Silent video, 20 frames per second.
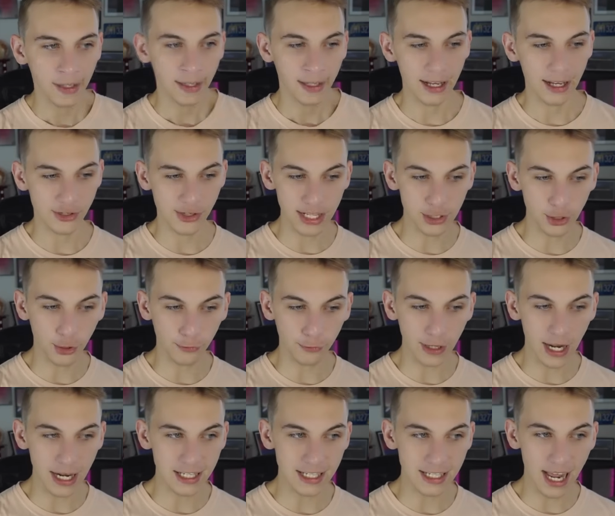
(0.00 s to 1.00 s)
So that's
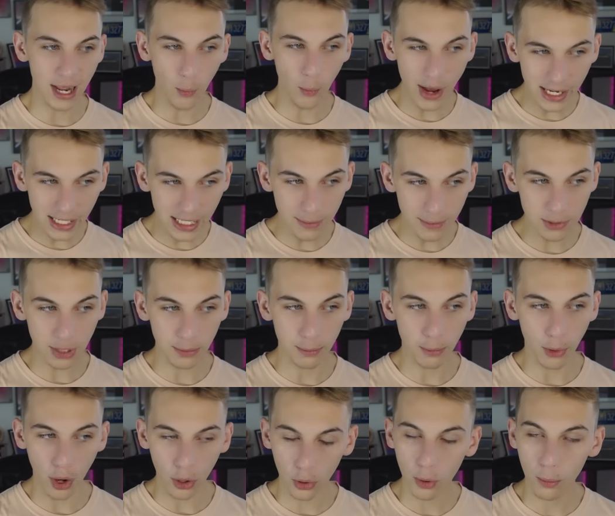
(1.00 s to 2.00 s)
overnight tonight. Waking up
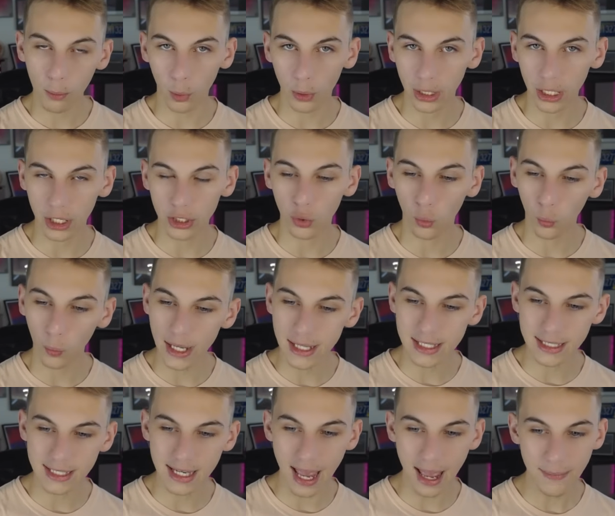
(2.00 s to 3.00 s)
tomorrow morning on your
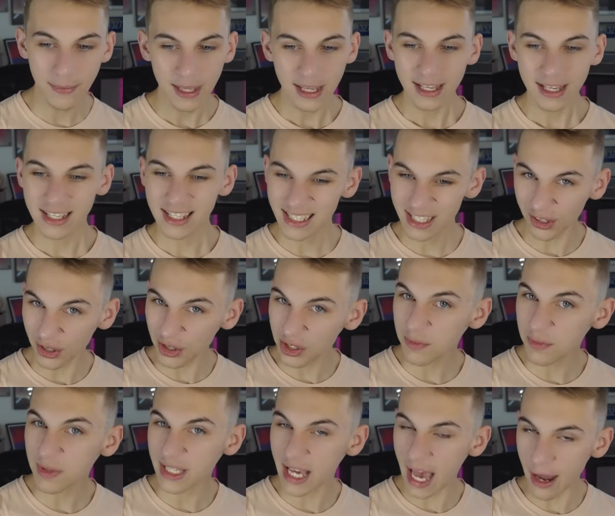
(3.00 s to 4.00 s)
Wednesday, still some
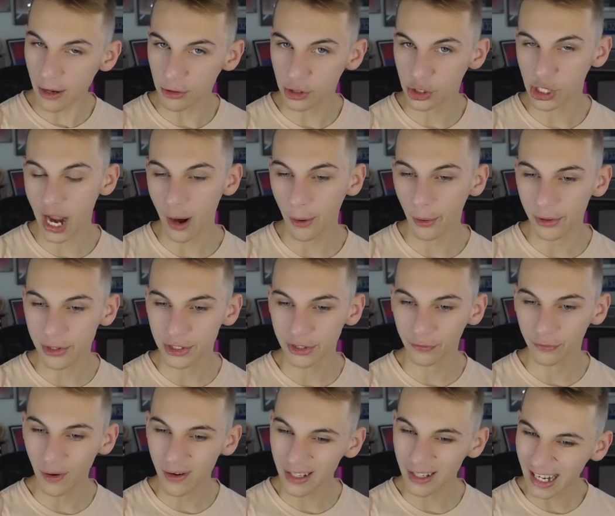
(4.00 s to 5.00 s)
scattered showers. The
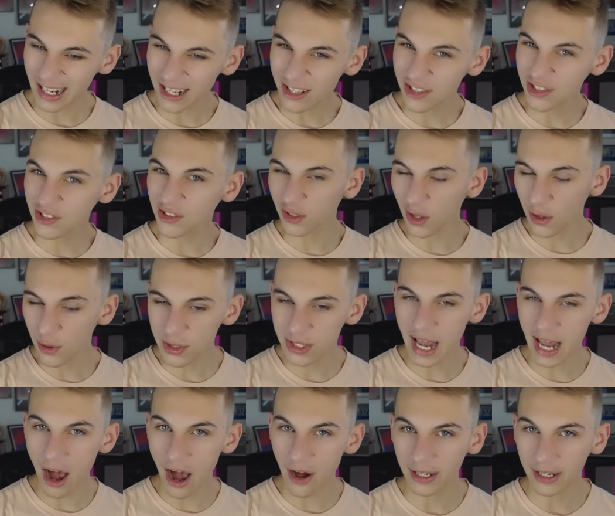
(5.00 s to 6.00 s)
front kind of slows
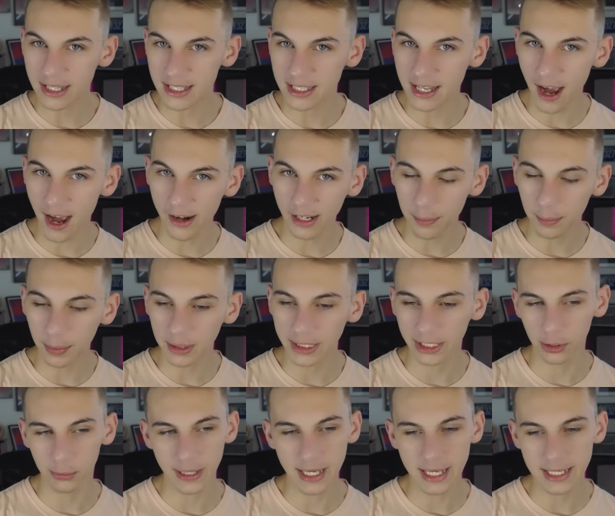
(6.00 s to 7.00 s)
down, gets caught up a
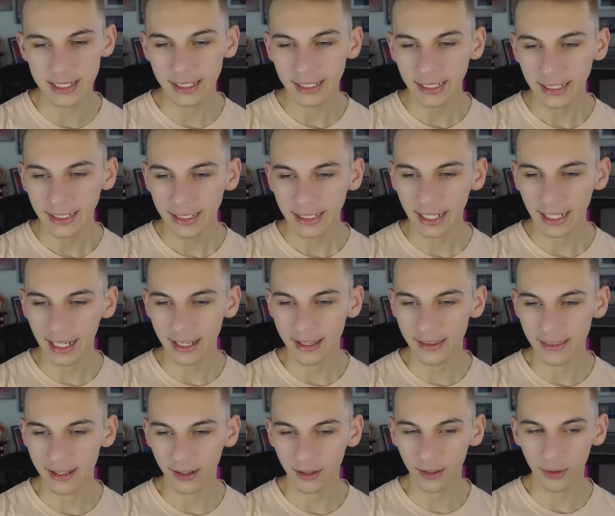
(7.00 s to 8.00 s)
little bit.
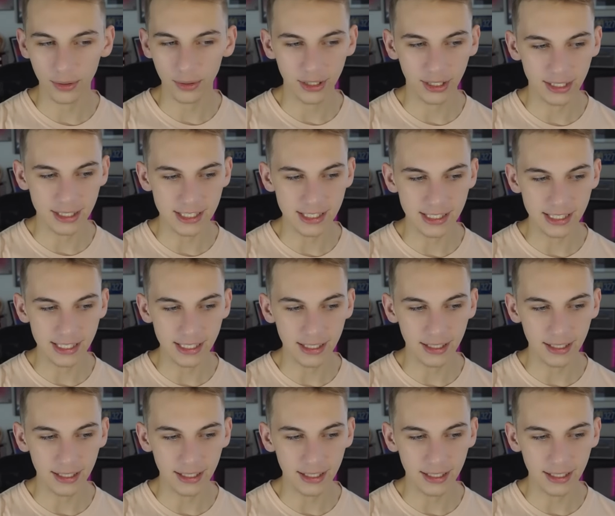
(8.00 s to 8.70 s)
There, you can see,